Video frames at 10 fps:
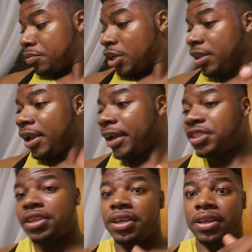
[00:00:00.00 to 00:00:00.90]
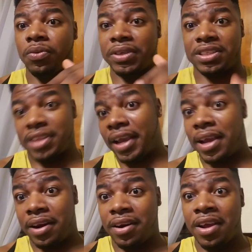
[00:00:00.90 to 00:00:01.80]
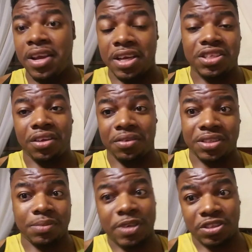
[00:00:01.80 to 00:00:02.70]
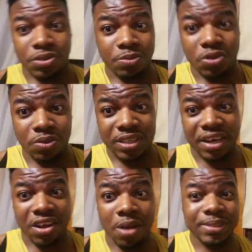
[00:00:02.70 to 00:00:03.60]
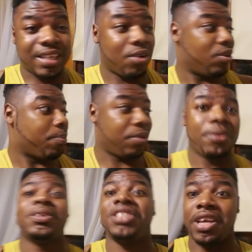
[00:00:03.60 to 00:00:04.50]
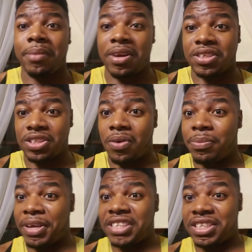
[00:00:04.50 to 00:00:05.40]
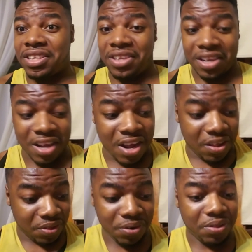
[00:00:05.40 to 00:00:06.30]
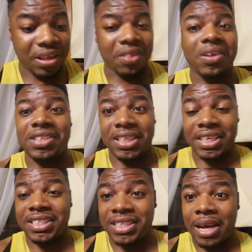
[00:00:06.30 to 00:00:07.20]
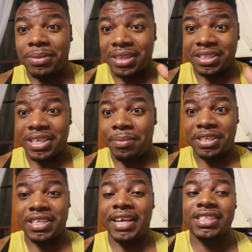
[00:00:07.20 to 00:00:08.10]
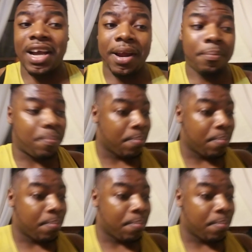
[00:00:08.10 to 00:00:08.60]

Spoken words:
They actually withstand each other's special moves, and it comes down to pure stamina. So it basically, literally, it looks like they stopped at the same exact time.